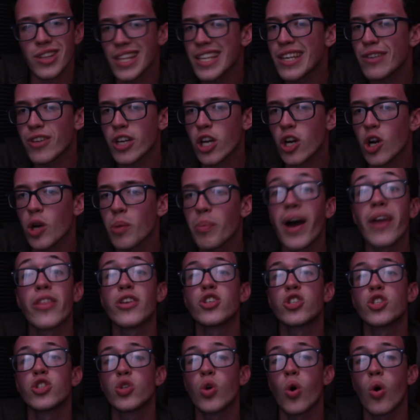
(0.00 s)
leaving her by
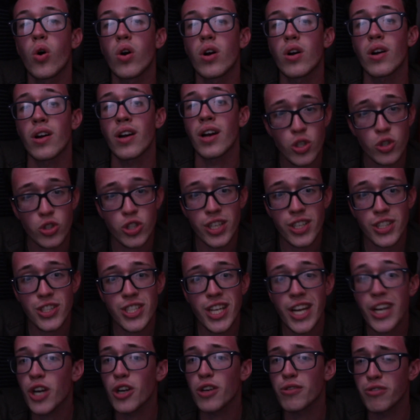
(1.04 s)
the shore so she could
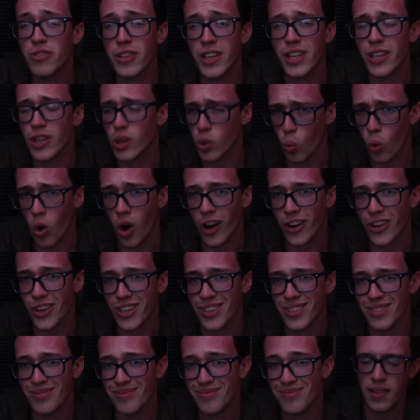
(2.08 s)
stick her feet in the
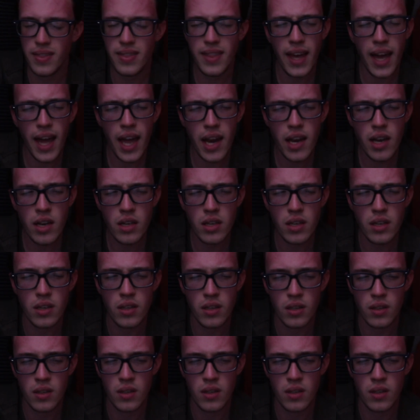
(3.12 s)
water. And then,